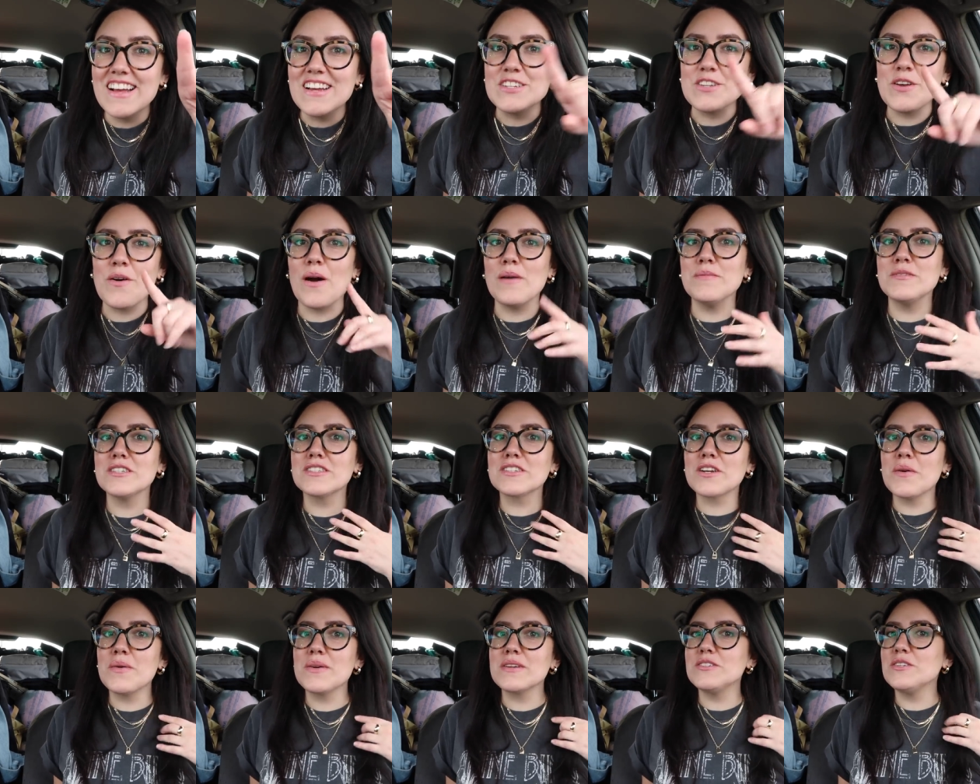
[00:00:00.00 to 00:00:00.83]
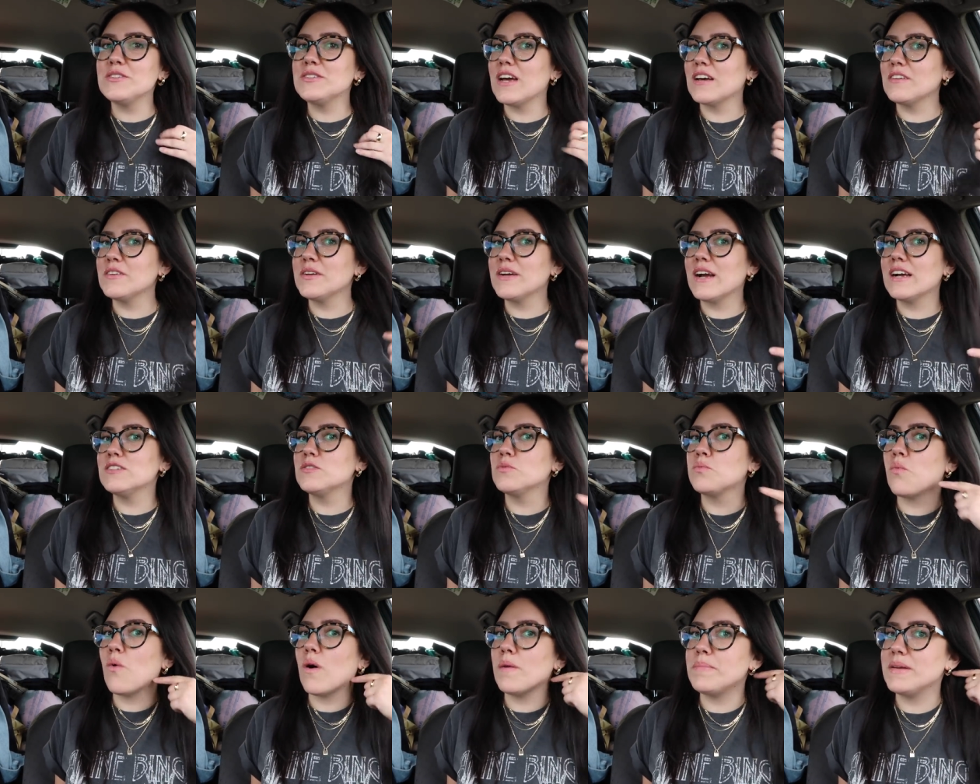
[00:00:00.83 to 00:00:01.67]
So I'm just going to tell you
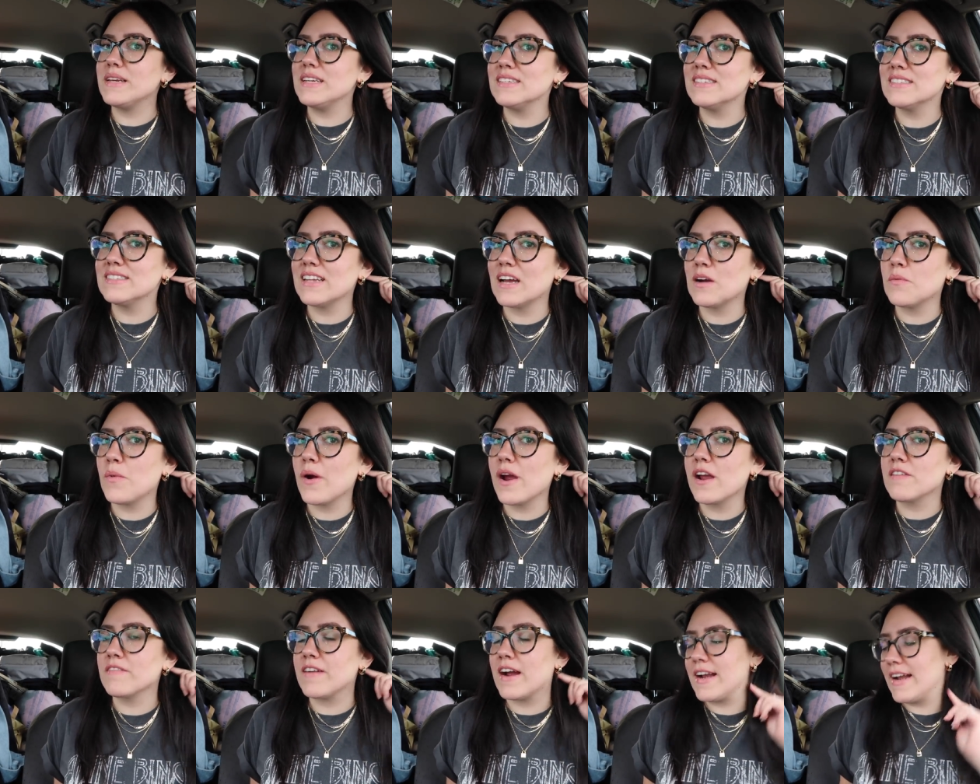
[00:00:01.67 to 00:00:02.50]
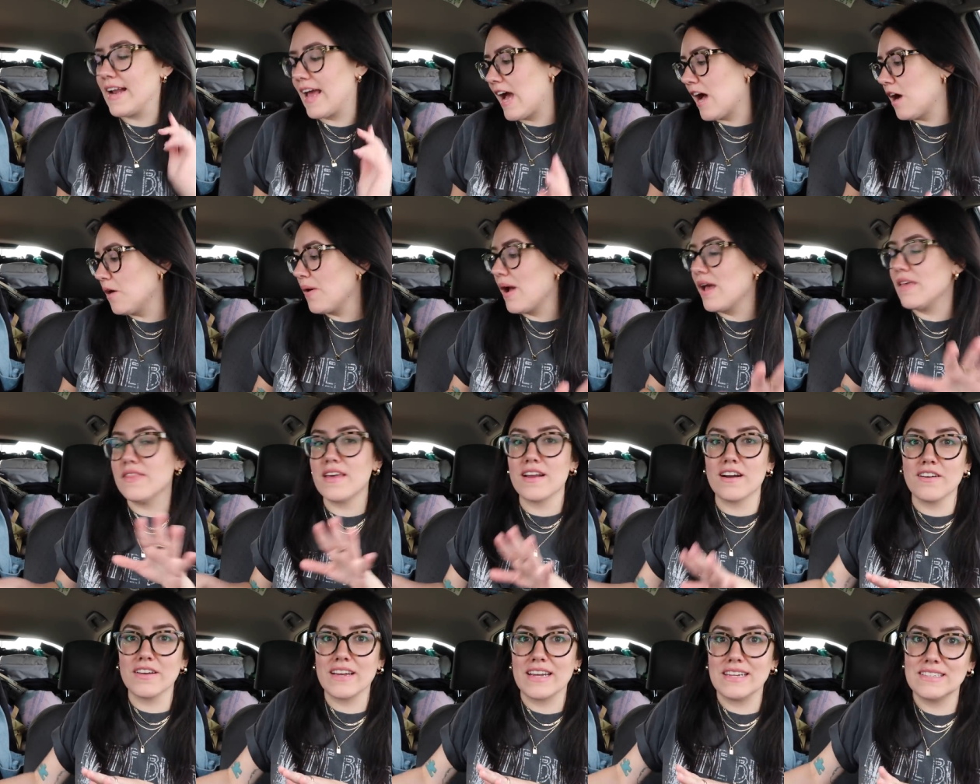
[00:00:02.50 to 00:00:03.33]
guys what pieces I'm wearing right now, and
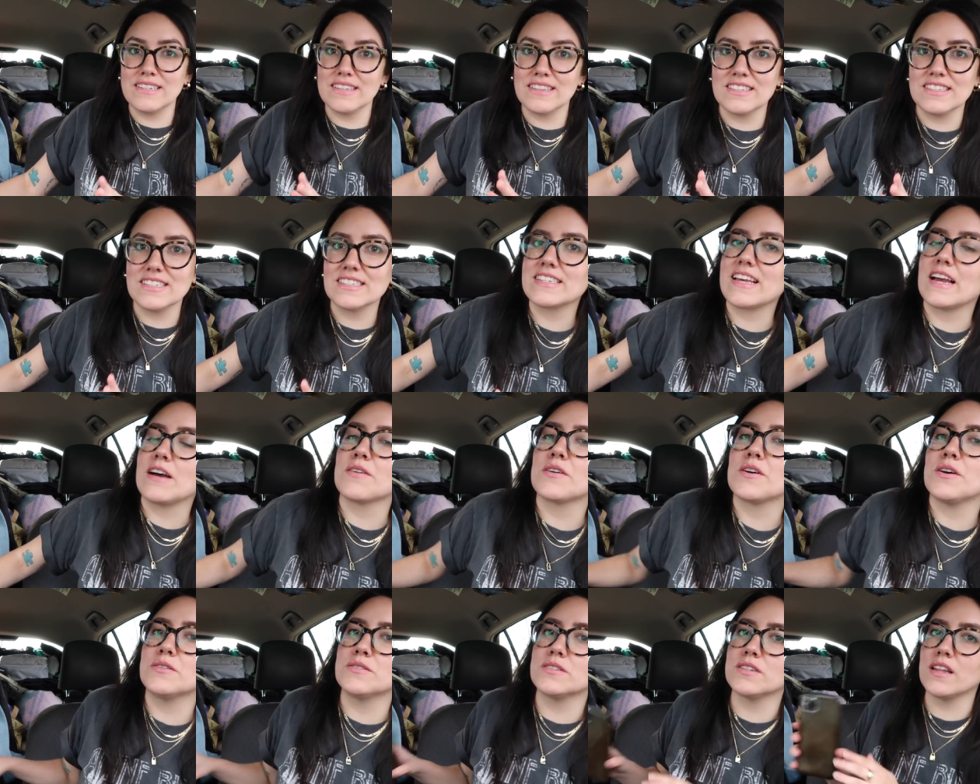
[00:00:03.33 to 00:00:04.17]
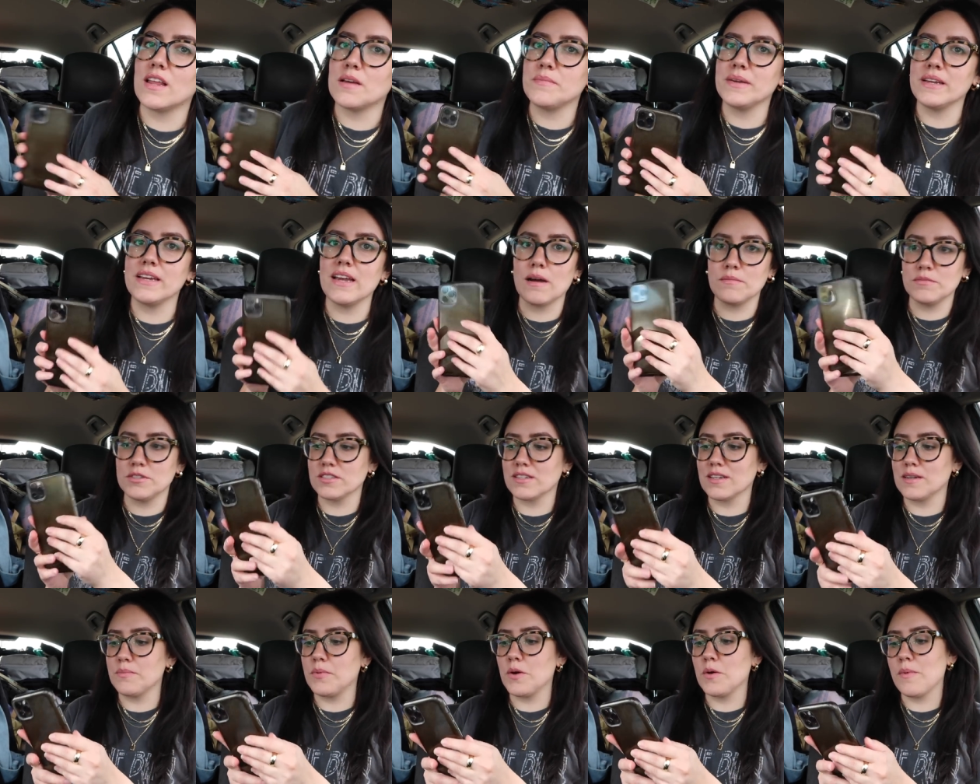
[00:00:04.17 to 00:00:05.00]
then I'll get to the discount code. So let me, I'm just
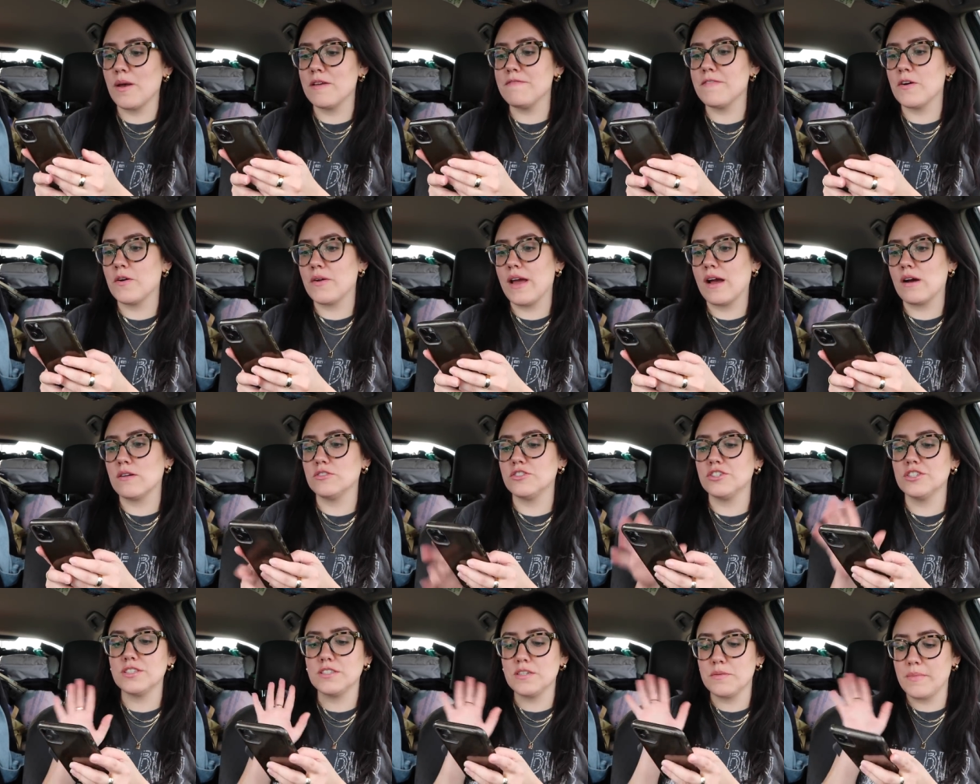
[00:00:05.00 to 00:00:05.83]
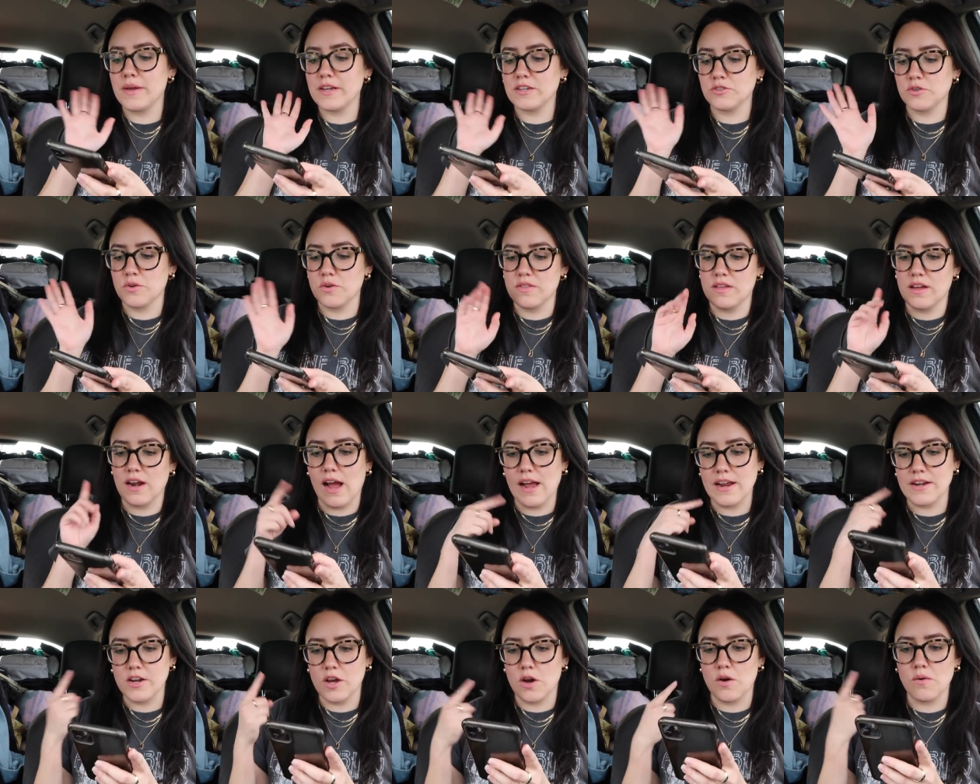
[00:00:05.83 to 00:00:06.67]
gonna pull my phone out just to make sure that
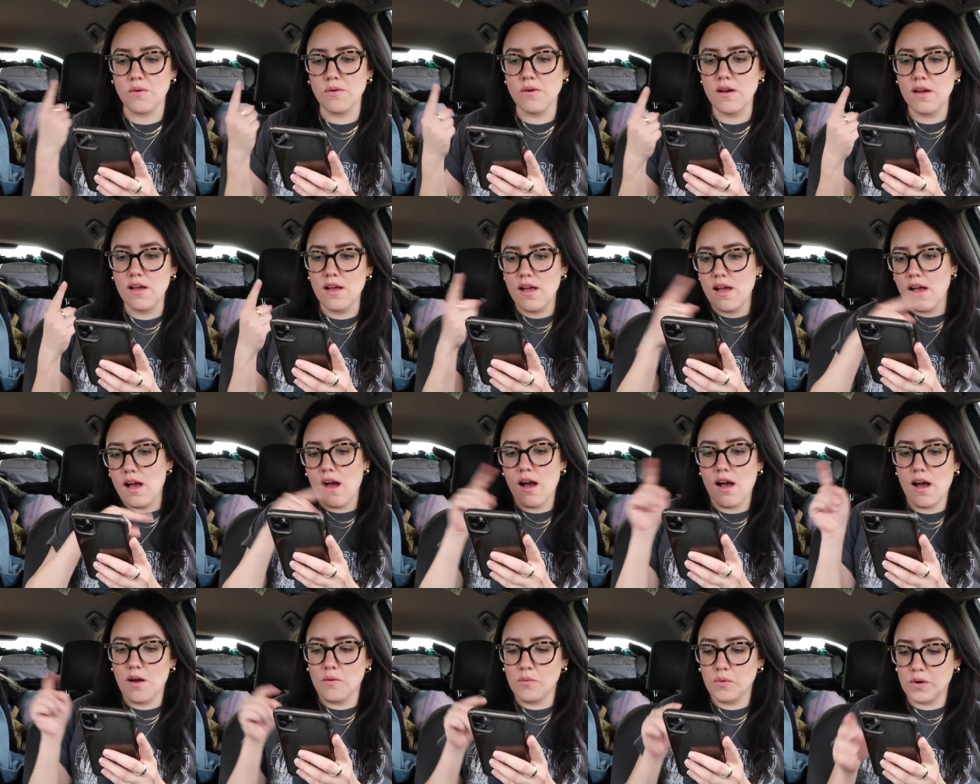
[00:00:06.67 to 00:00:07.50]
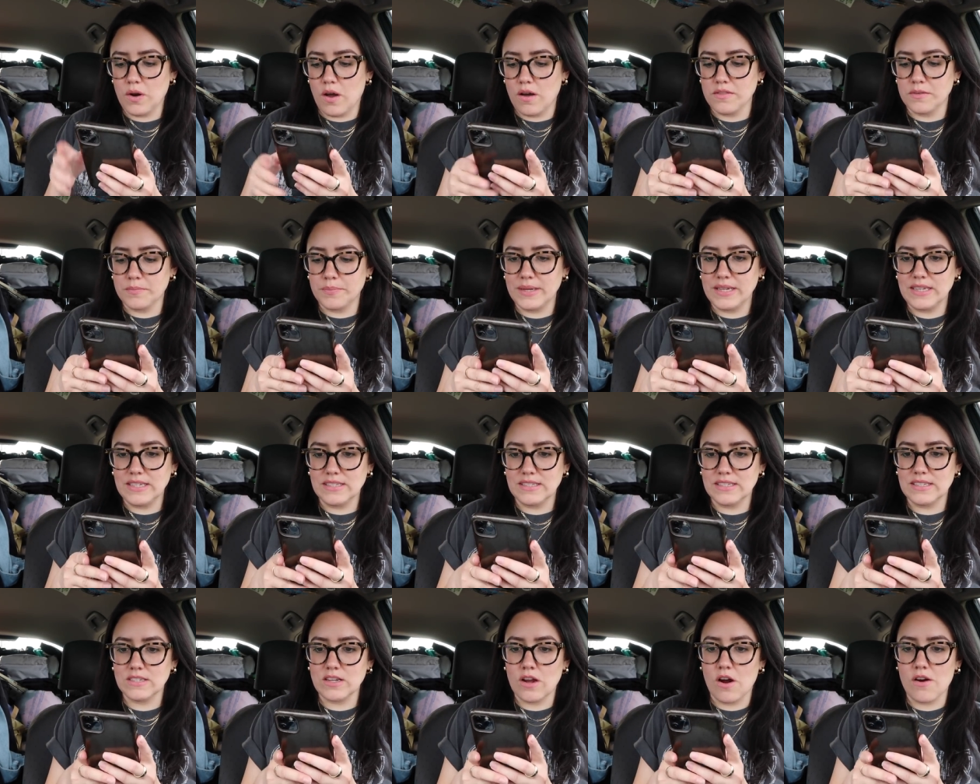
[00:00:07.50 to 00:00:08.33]
I know what all the
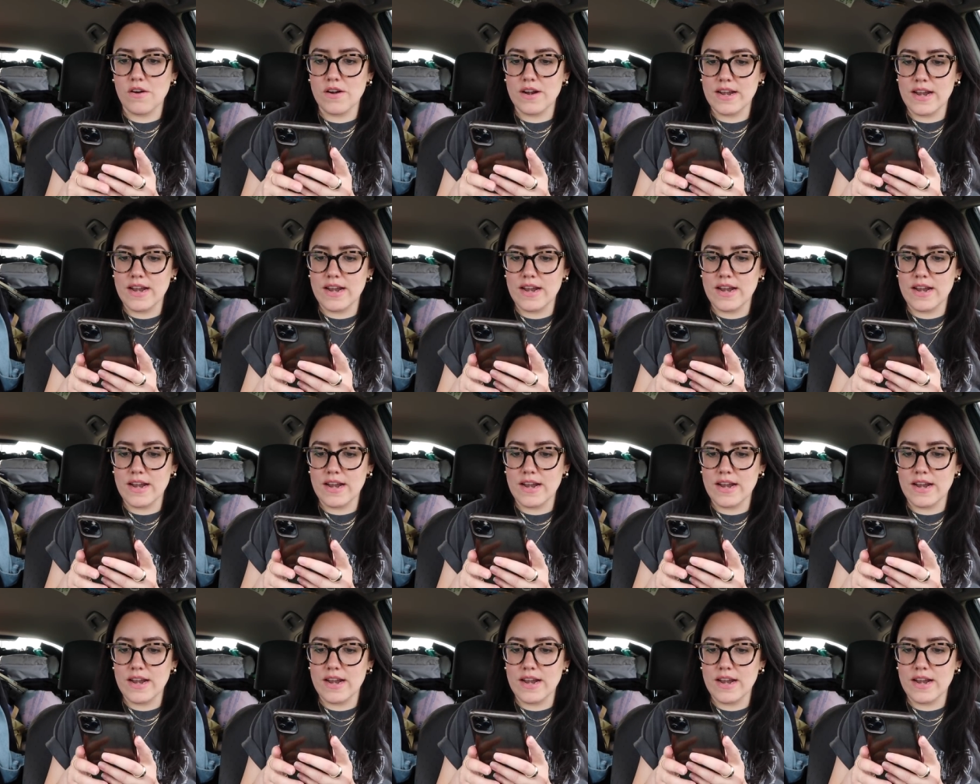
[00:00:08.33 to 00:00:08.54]
pieces are